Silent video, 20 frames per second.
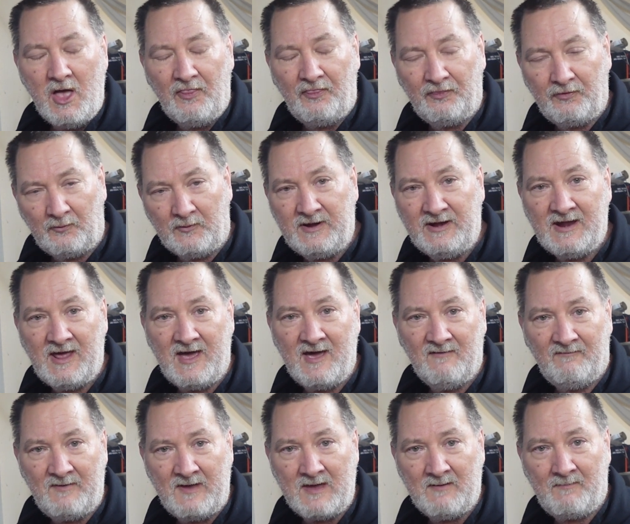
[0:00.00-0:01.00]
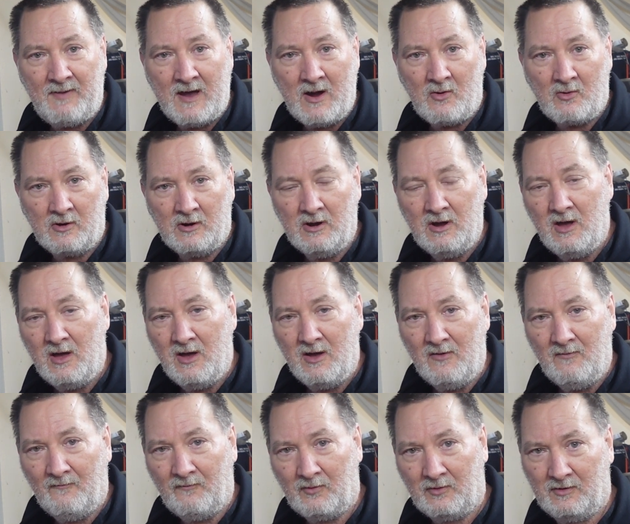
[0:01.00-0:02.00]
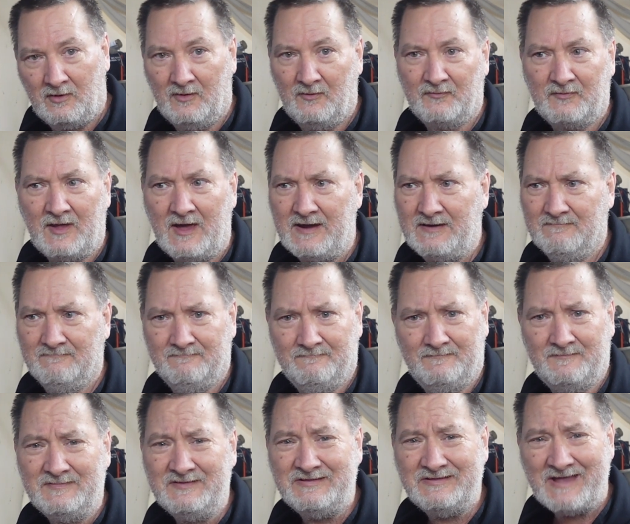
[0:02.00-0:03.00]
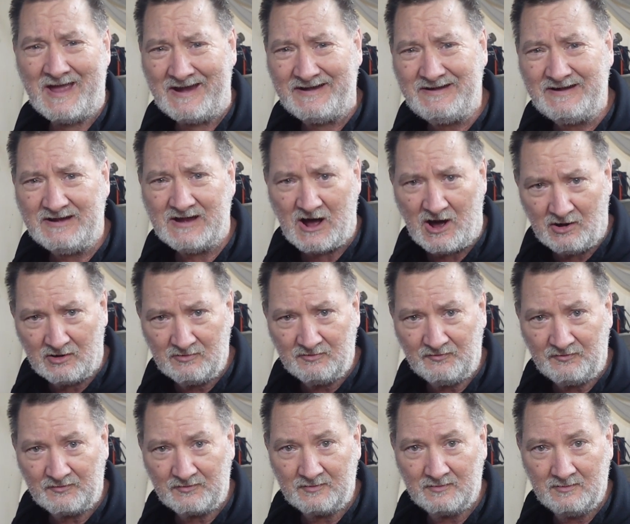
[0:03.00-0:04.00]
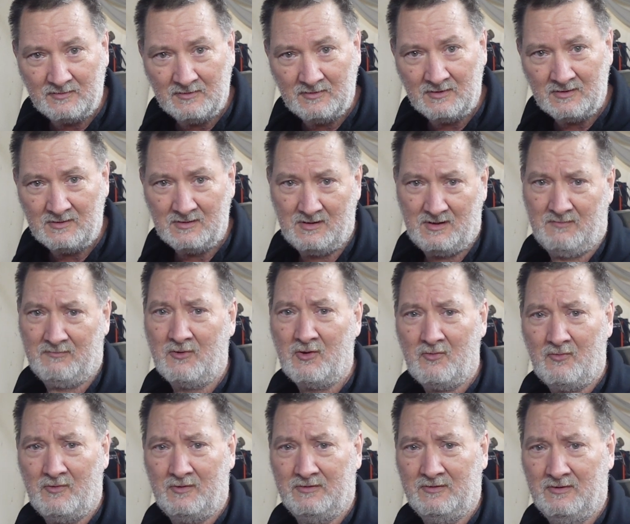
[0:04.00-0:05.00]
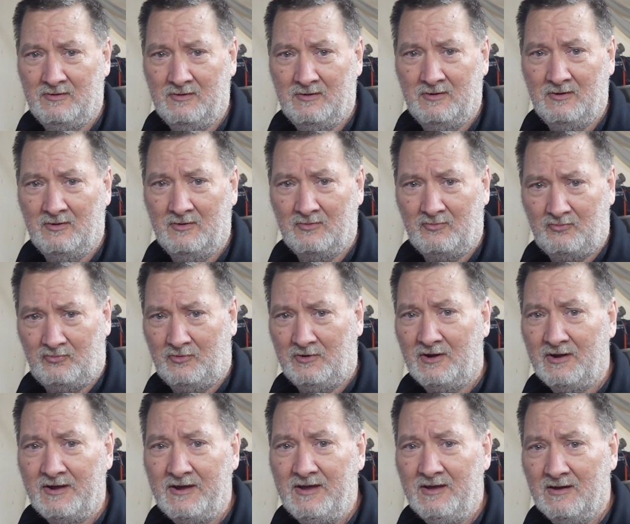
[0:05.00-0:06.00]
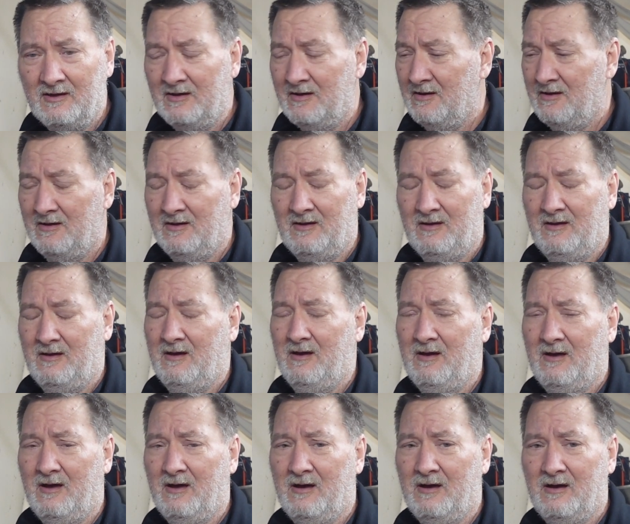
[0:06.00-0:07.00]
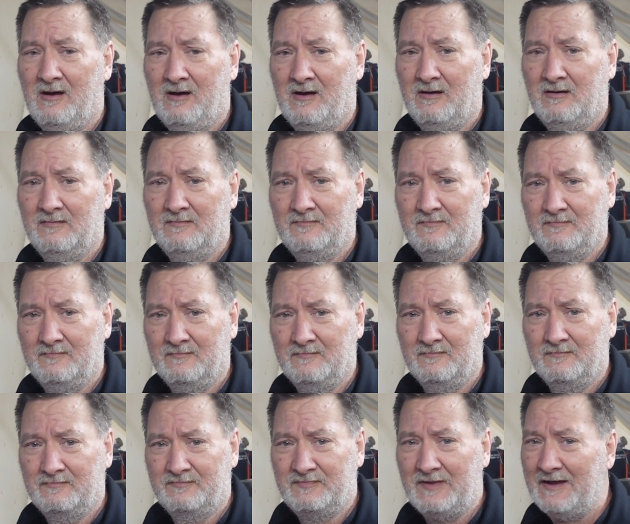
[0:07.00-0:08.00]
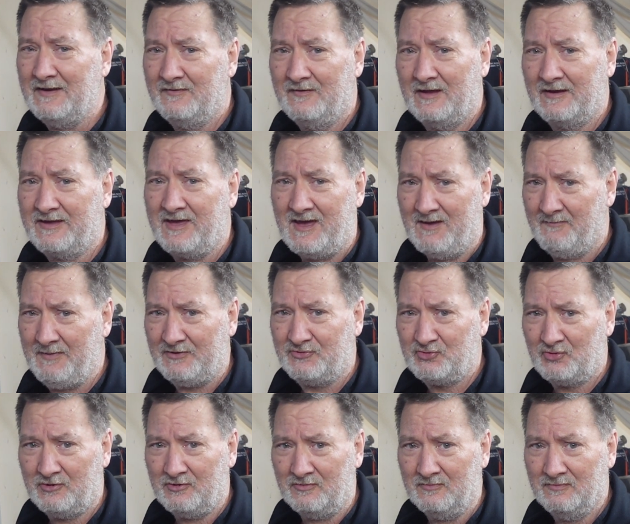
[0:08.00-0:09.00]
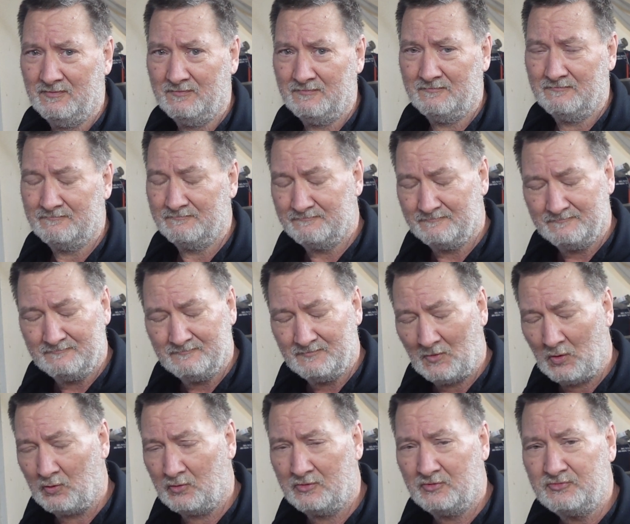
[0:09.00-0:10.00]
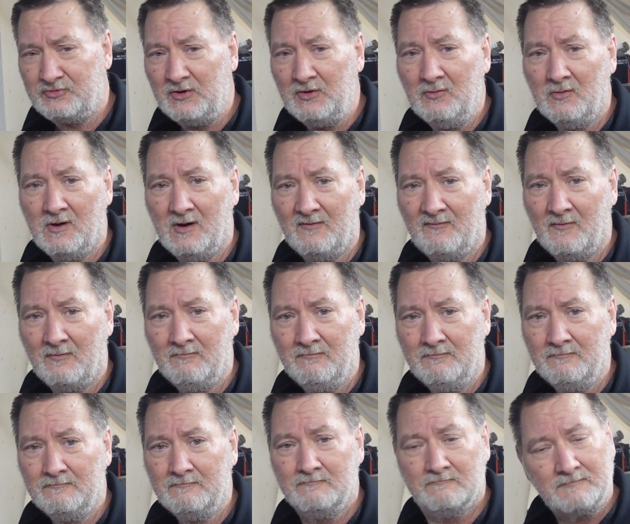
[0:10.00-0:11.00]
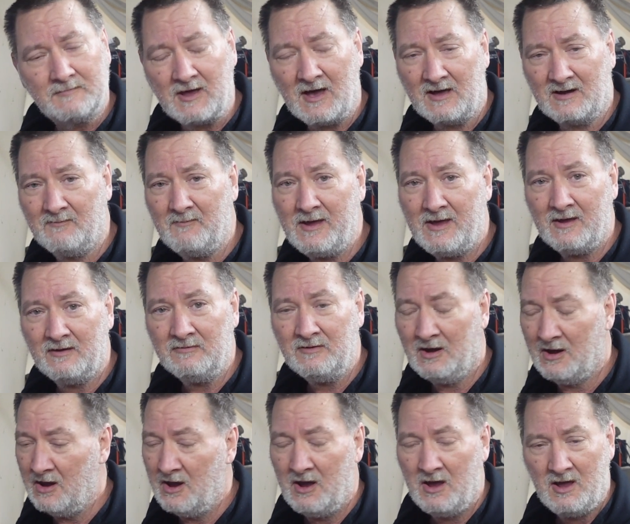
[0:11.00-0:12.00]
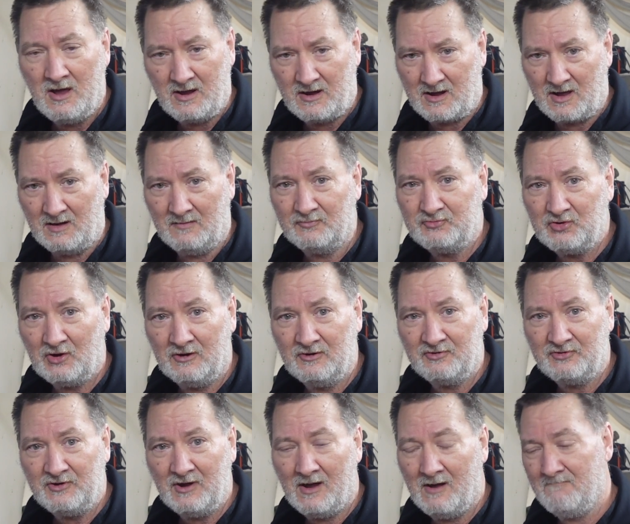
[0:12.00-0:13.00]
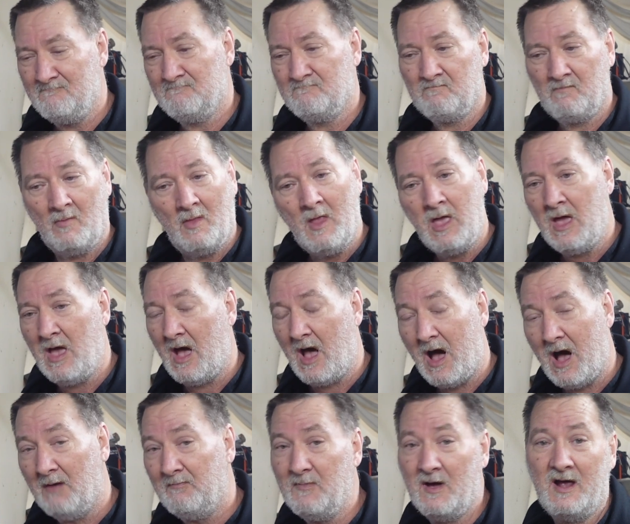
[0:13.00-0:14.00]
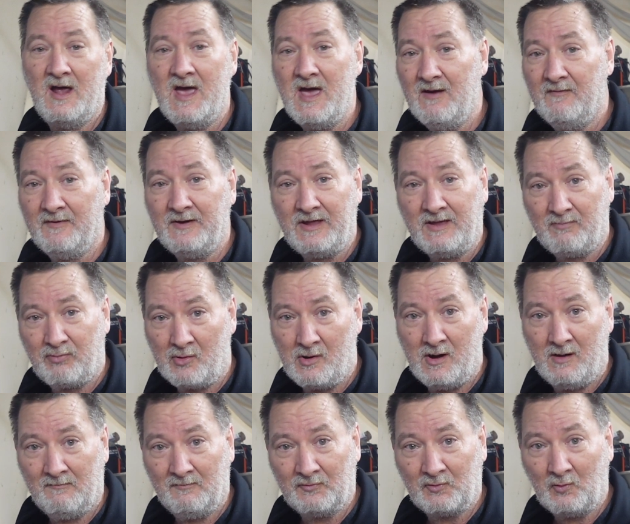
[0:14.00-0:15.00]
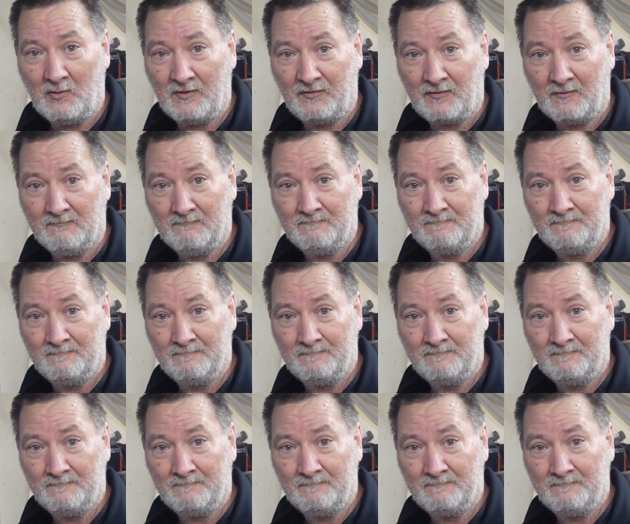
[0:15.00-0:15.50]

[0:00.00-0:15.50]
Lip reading: 3.5 amp hour, or it was like $90. I'm going, really? That can't be true. Ordered 2 of them, got them in, got them charged up. I'm not having any problems with them.